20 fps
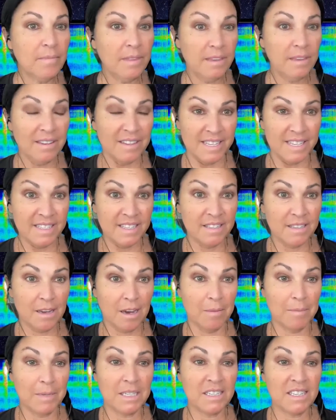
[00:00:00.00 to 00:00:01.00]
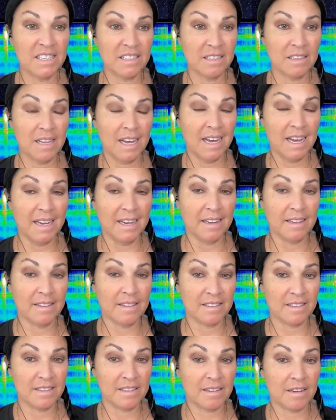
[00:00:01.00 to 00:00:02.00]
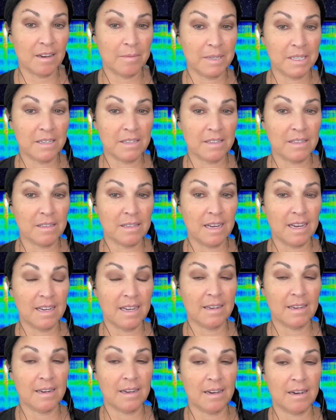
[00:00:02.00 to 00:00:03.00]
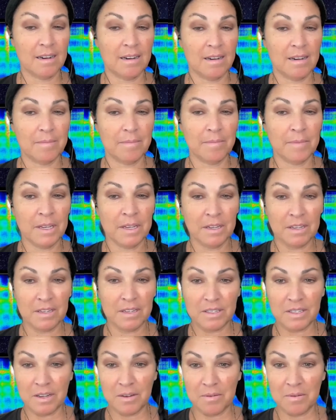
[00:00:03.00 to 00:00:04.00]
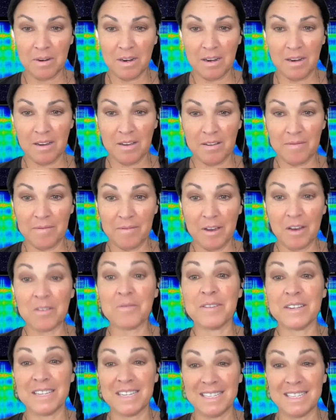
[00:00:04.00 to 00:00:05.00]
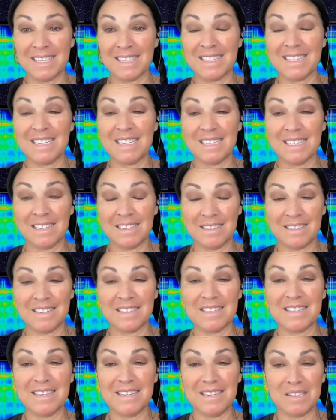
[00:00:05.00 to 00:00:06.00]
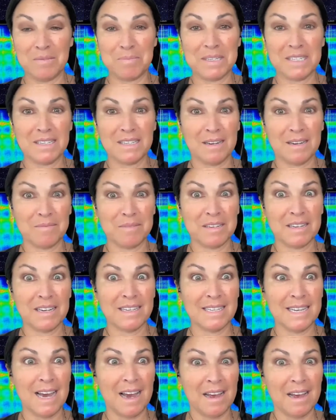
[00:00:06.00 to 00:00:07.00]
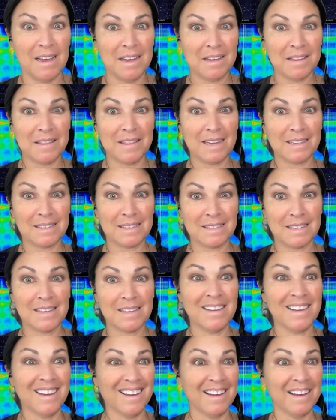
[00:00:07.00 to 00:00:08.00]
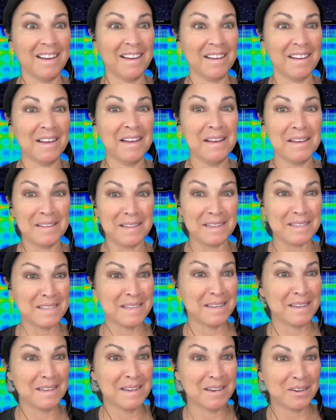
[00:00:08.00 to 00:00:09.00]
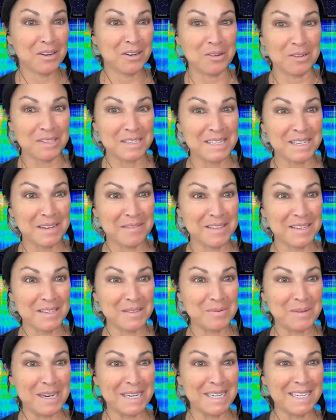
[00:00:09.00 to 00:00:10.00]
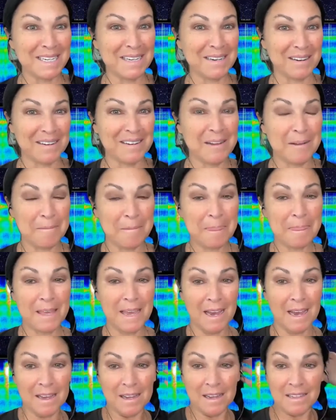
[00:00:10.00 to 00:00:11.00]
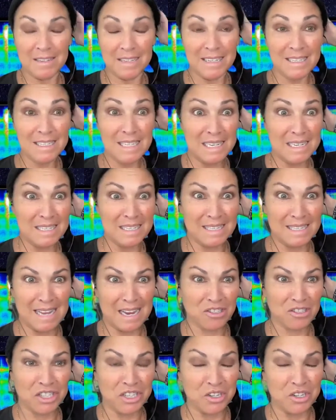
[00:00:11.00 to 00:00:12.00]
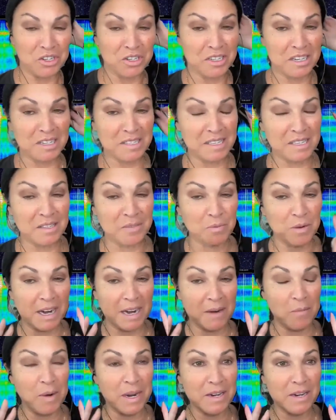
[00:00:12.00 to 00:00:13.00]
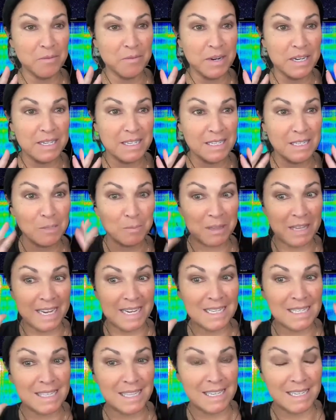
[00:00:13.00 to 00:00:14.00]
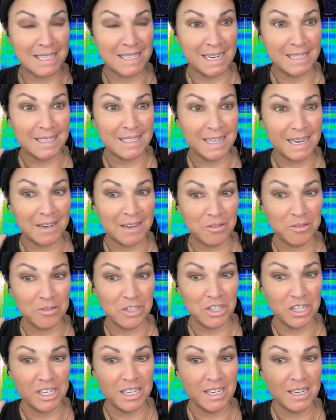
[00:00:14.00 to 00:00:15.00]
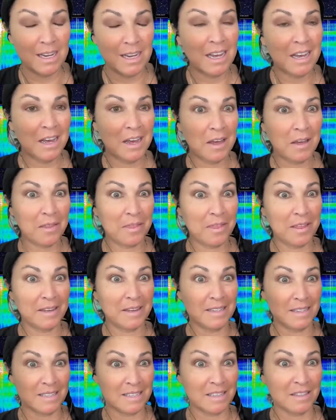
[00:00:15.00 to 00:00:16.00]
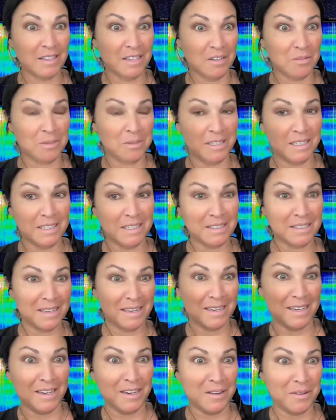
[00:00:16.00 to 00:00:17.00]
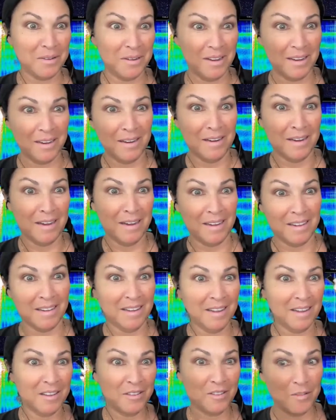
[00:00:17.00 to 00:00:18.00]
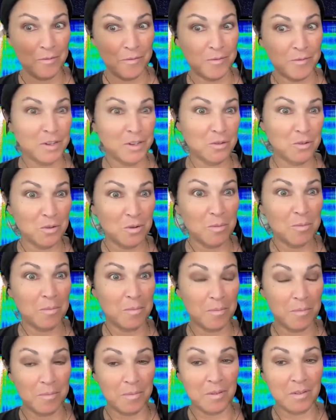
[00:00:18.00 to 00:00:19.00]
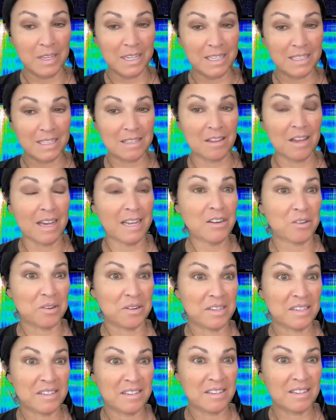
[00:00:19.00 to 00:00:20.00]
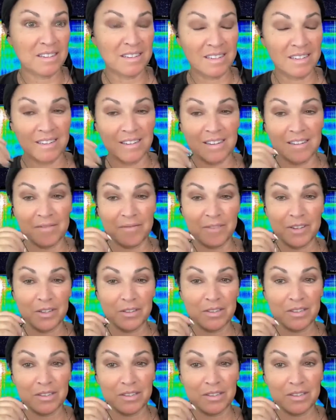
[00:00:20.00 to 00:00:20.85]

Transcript: This is coming to the light. This is coming to the light. Oh, Vicky says dizziness big time today. Yeah, that's that's courtesy of this right here. Yeah, dizziness is actually good because it's when we displace the dense energy, it's literally, it's like, you feel it's lighter. It feels